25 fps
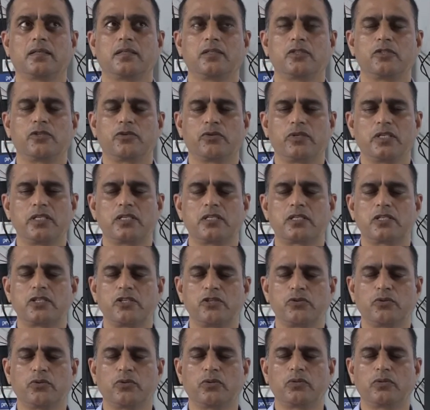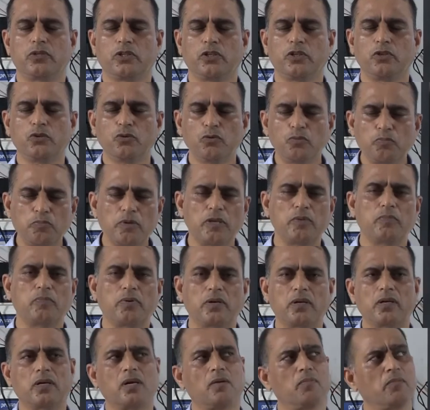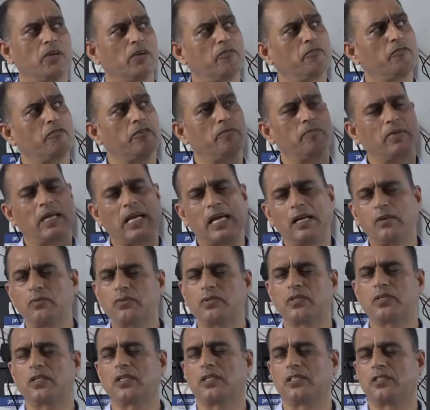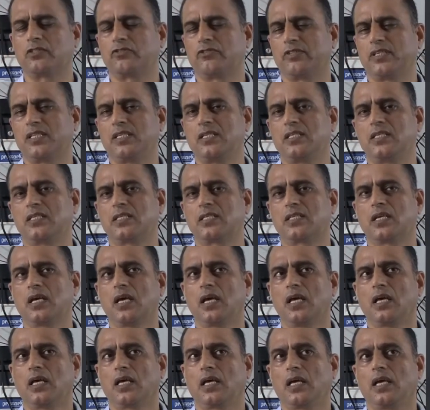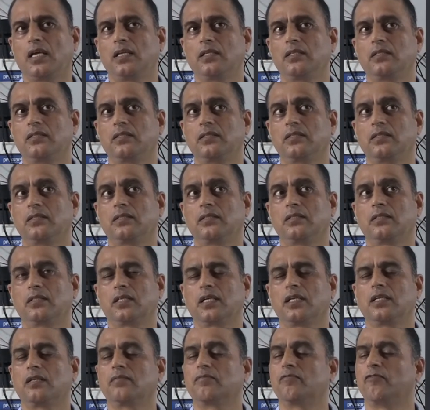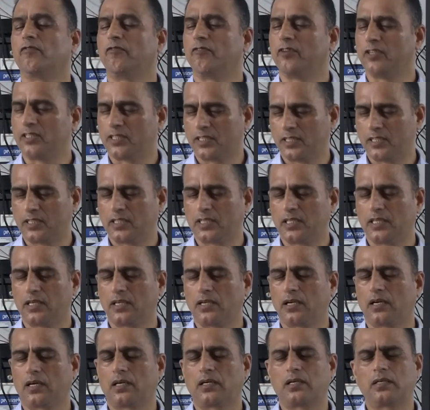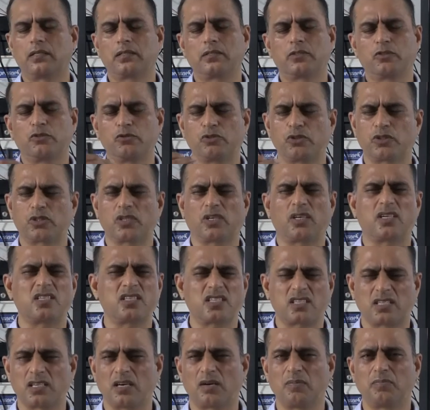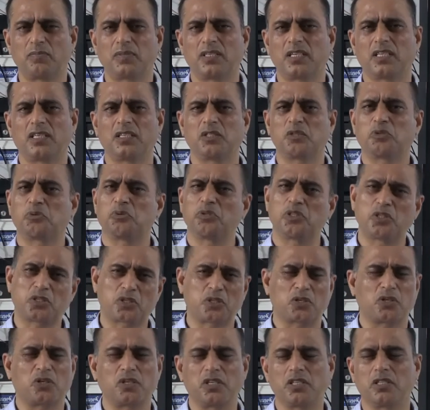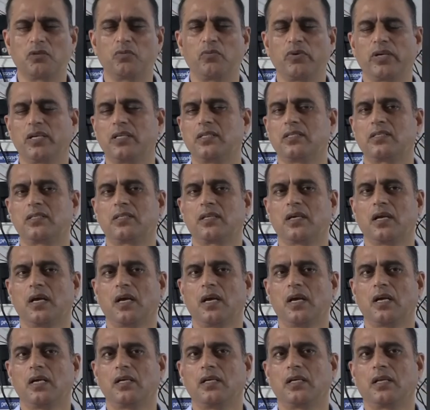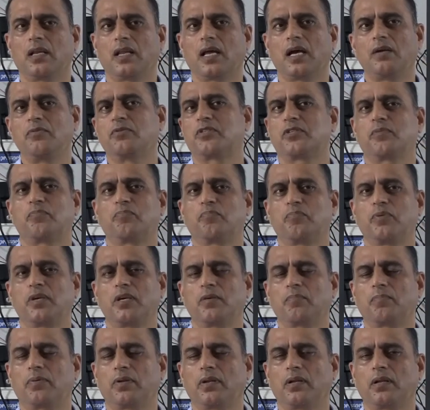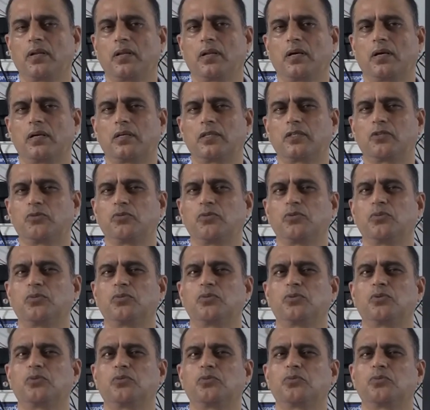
Tourist, new people coming from another countries in visiting or to search something, to study the ways, lives of people, or to